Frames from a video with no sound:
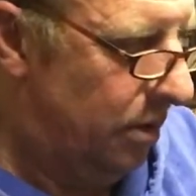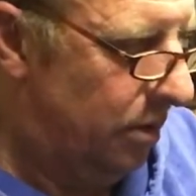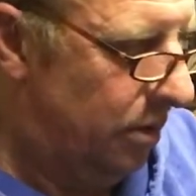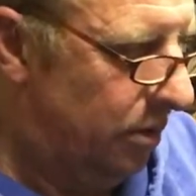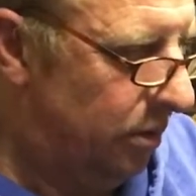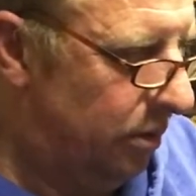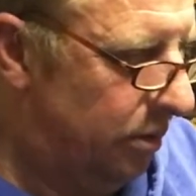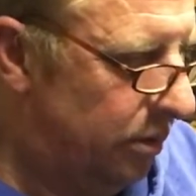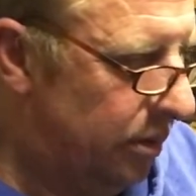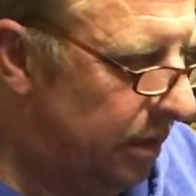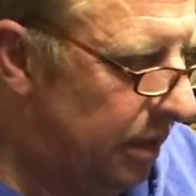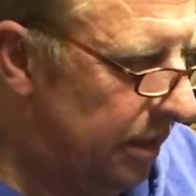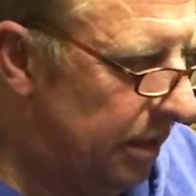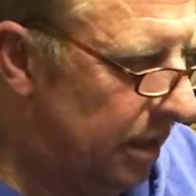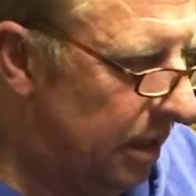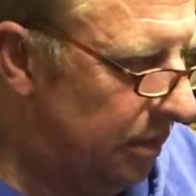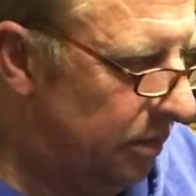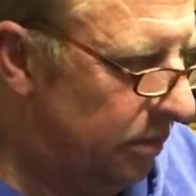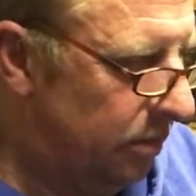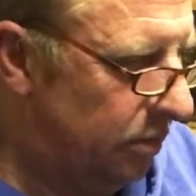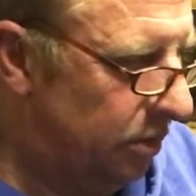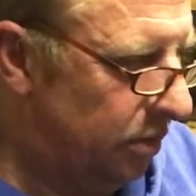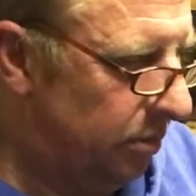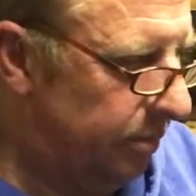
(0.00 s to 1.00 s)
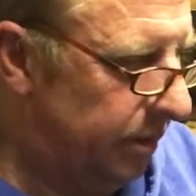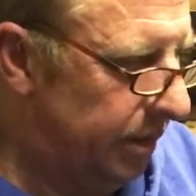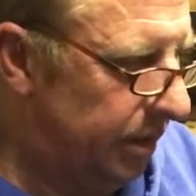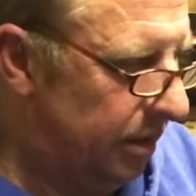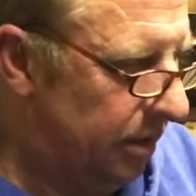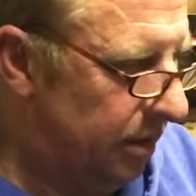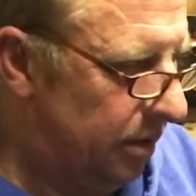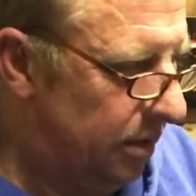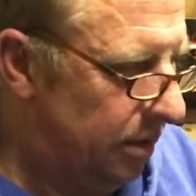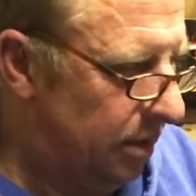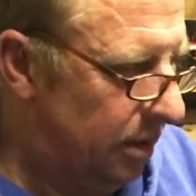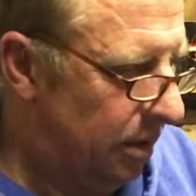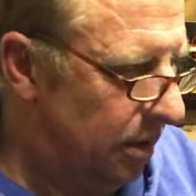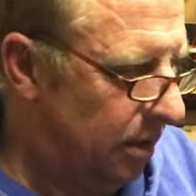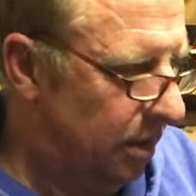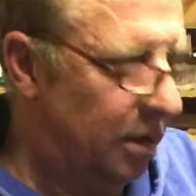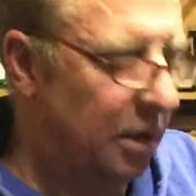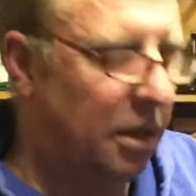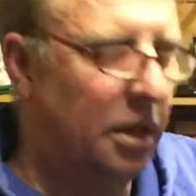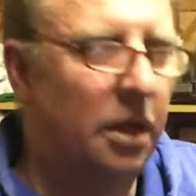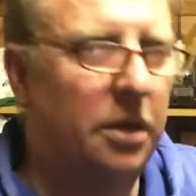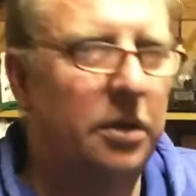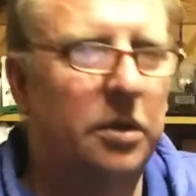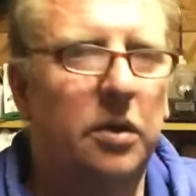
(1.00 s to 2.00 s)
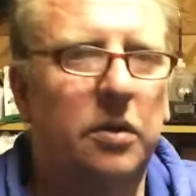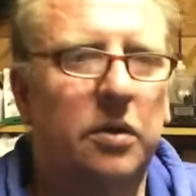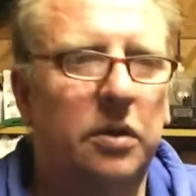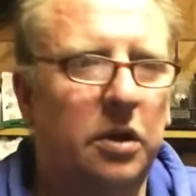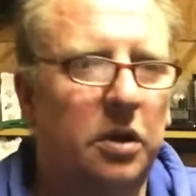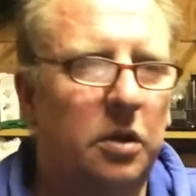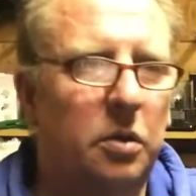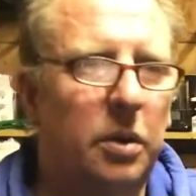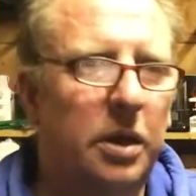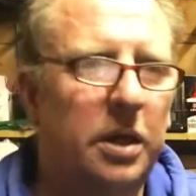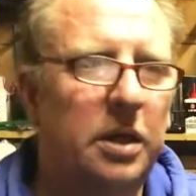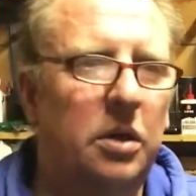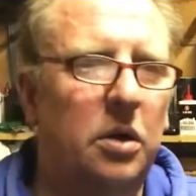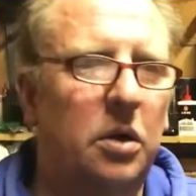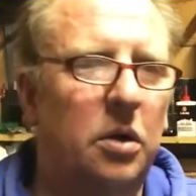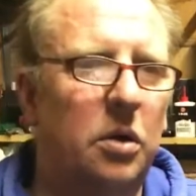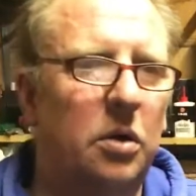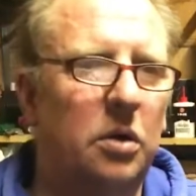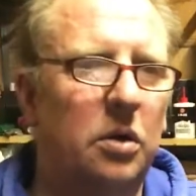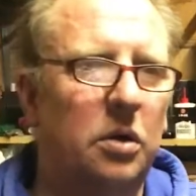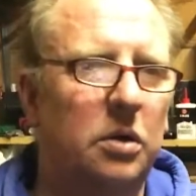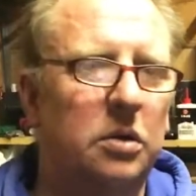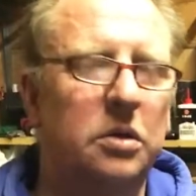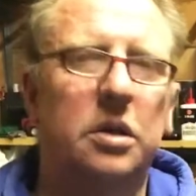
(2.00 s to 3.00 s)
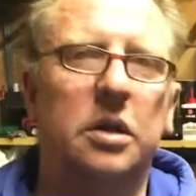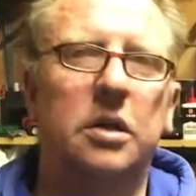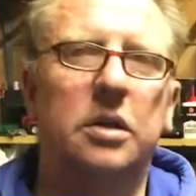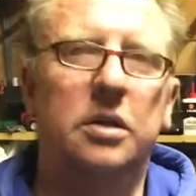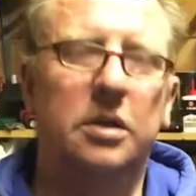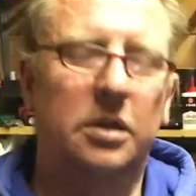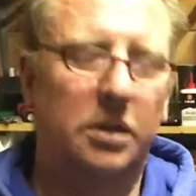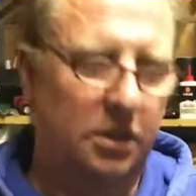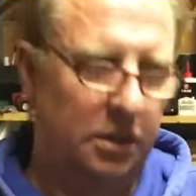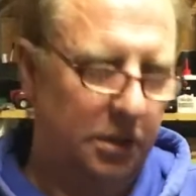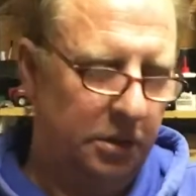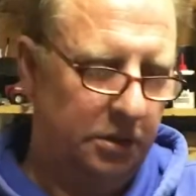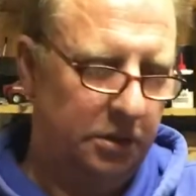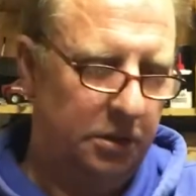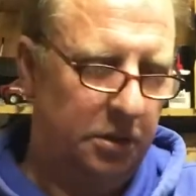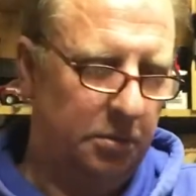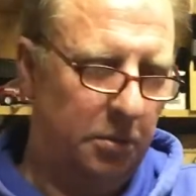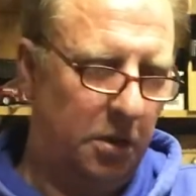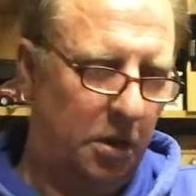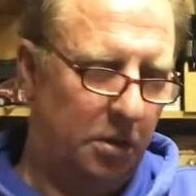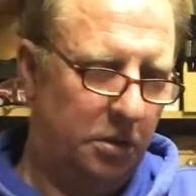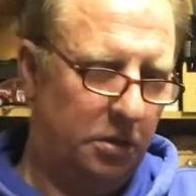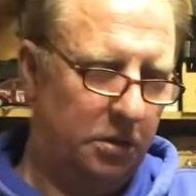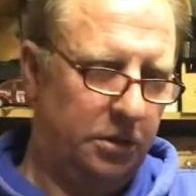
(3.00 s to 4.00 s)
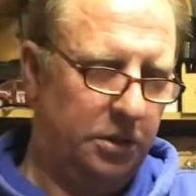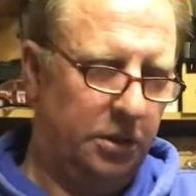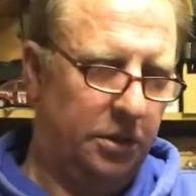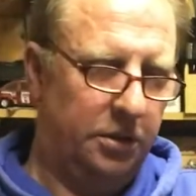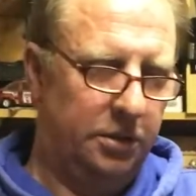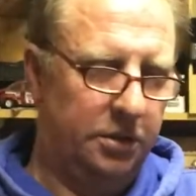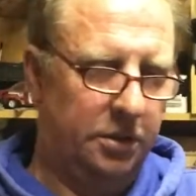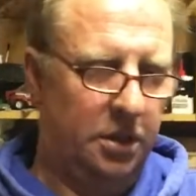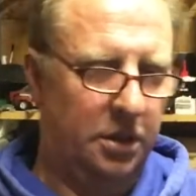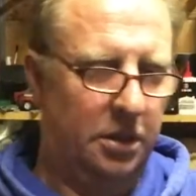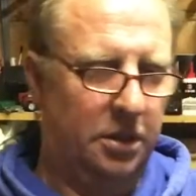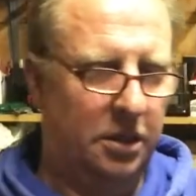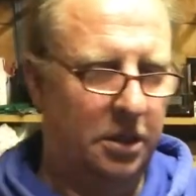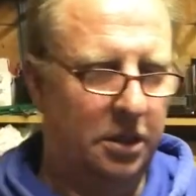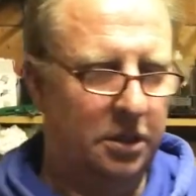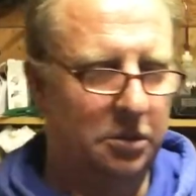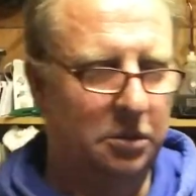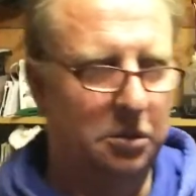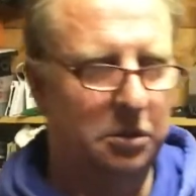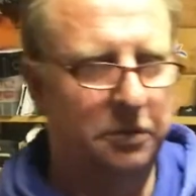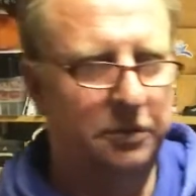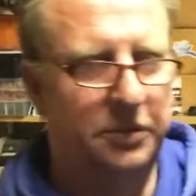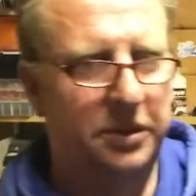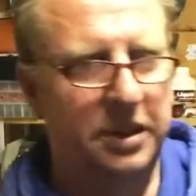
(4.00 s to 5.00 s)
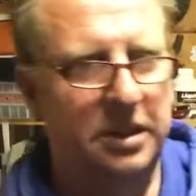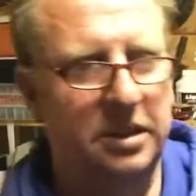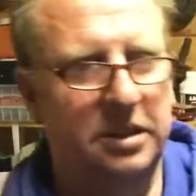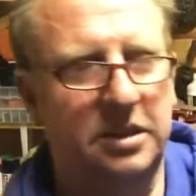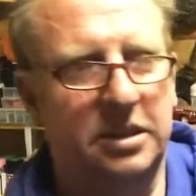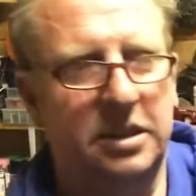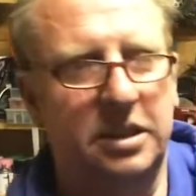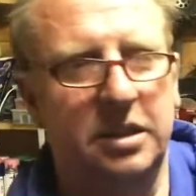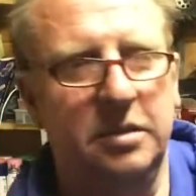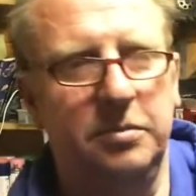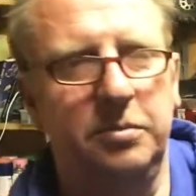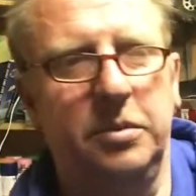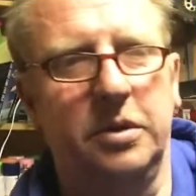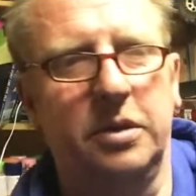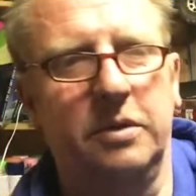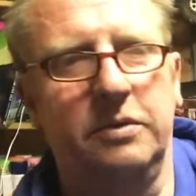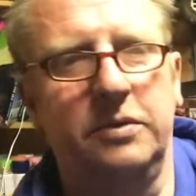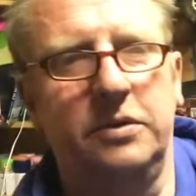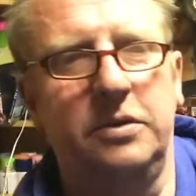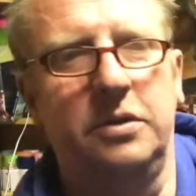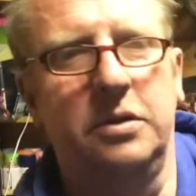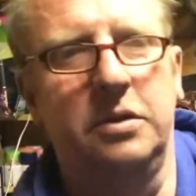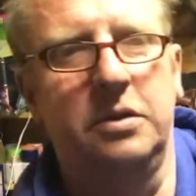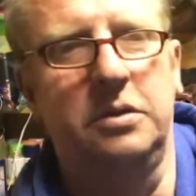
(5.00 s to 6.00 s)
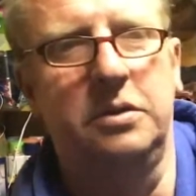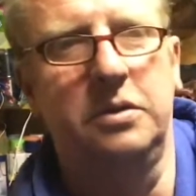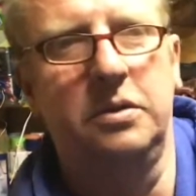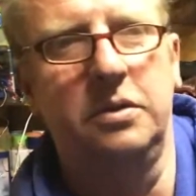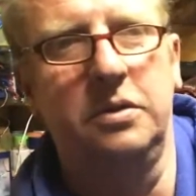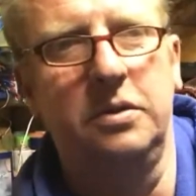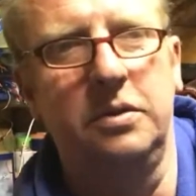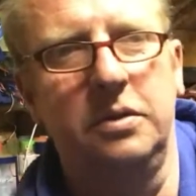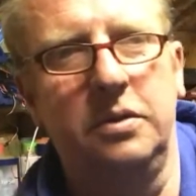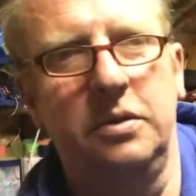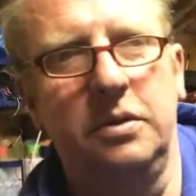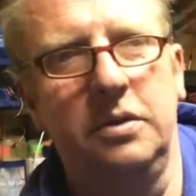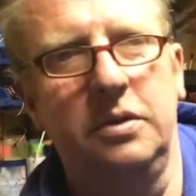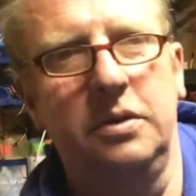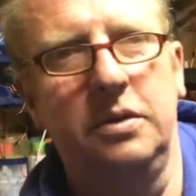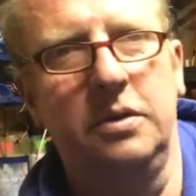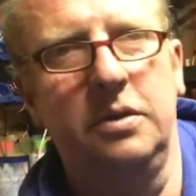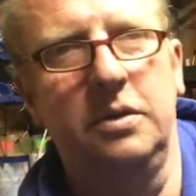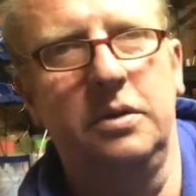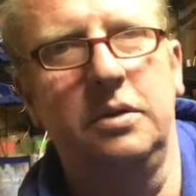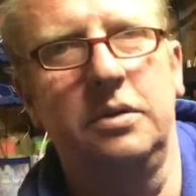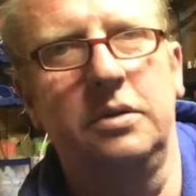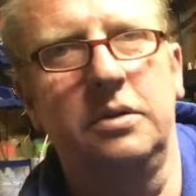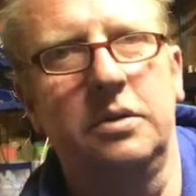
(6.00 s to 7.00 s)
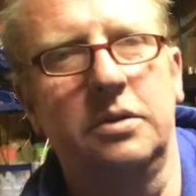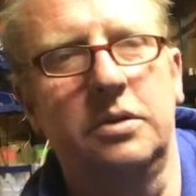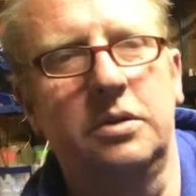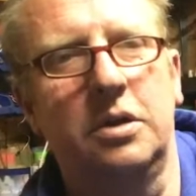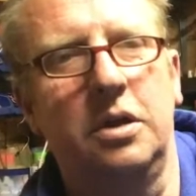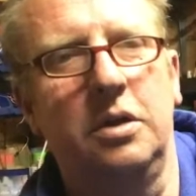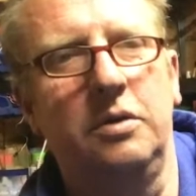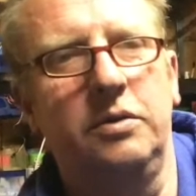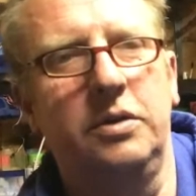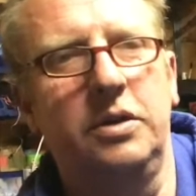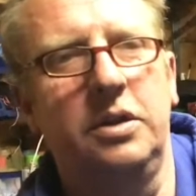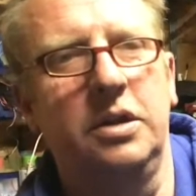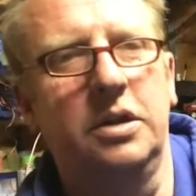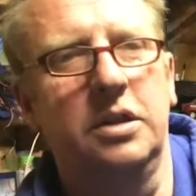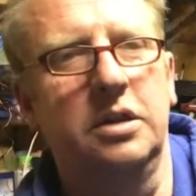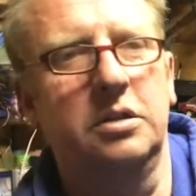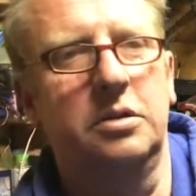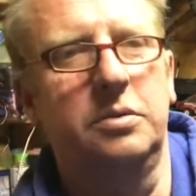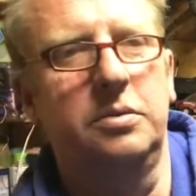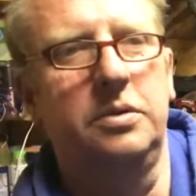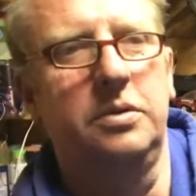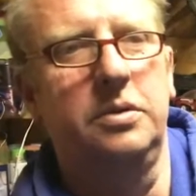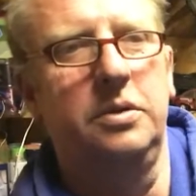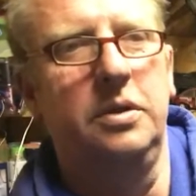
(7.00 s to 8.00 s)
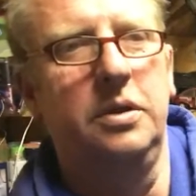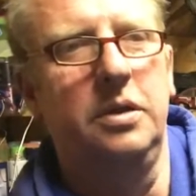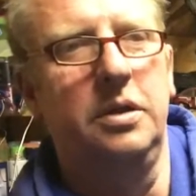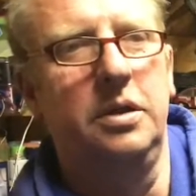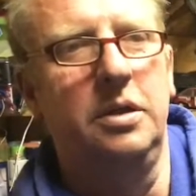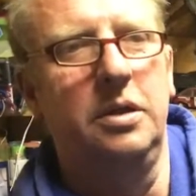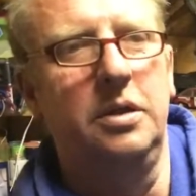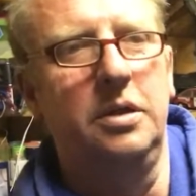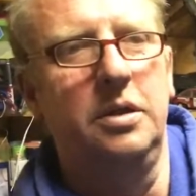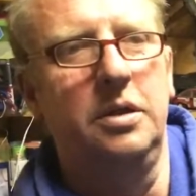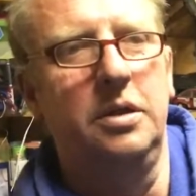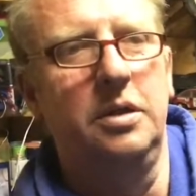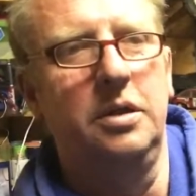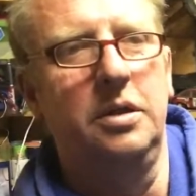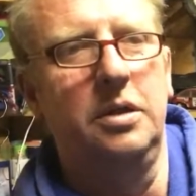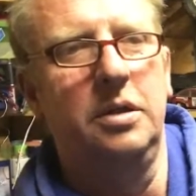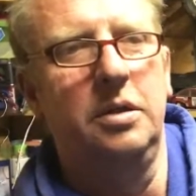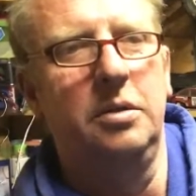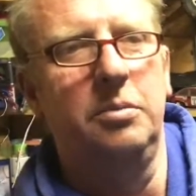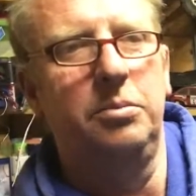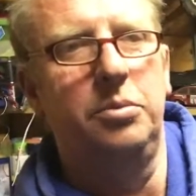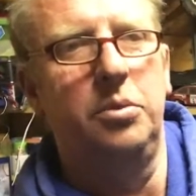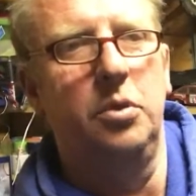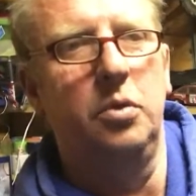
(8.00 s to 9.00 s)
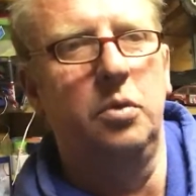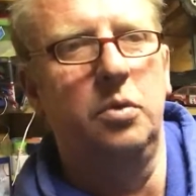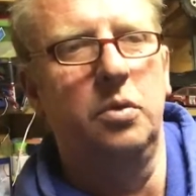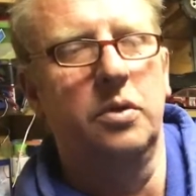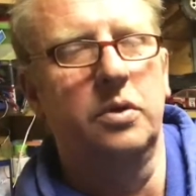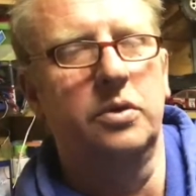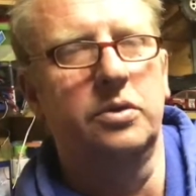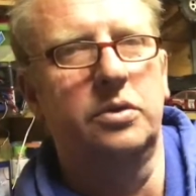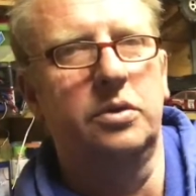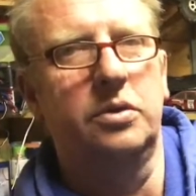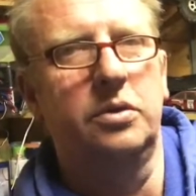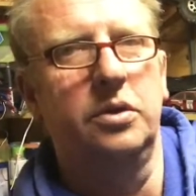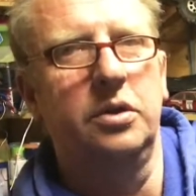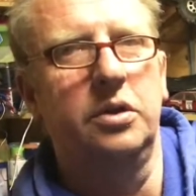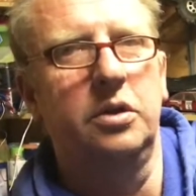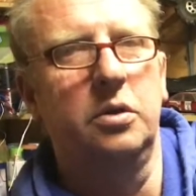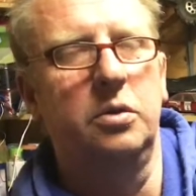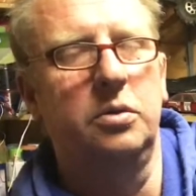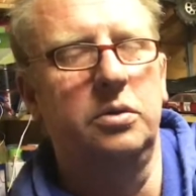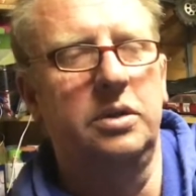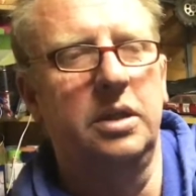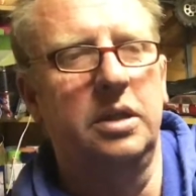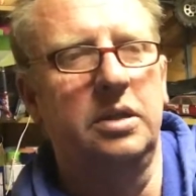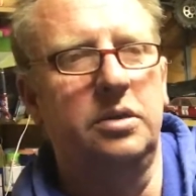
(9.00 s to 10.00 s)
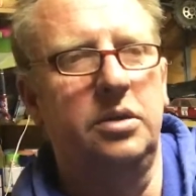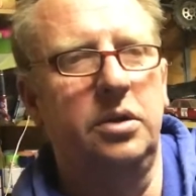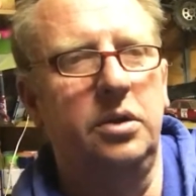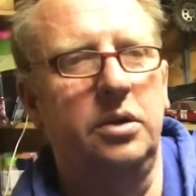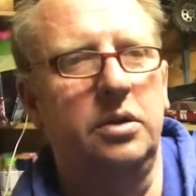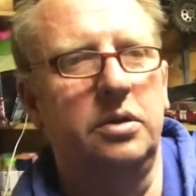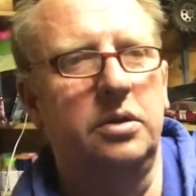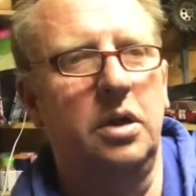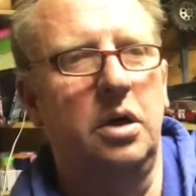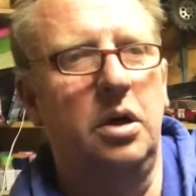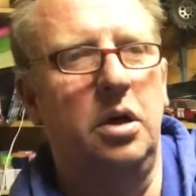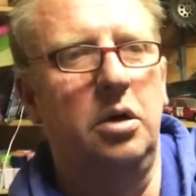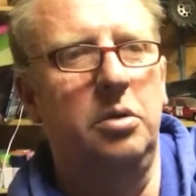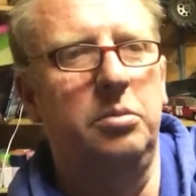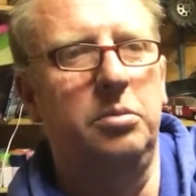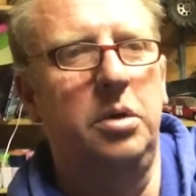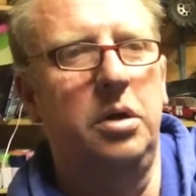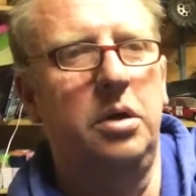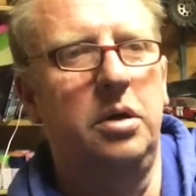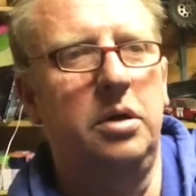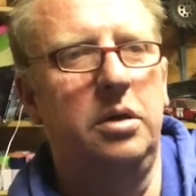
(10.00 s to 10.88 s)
Looks like that's going to be another quick call on the Modeltune. I don't know if you can see it, but I've just discovered that it's broke where the screw goes into in the hub.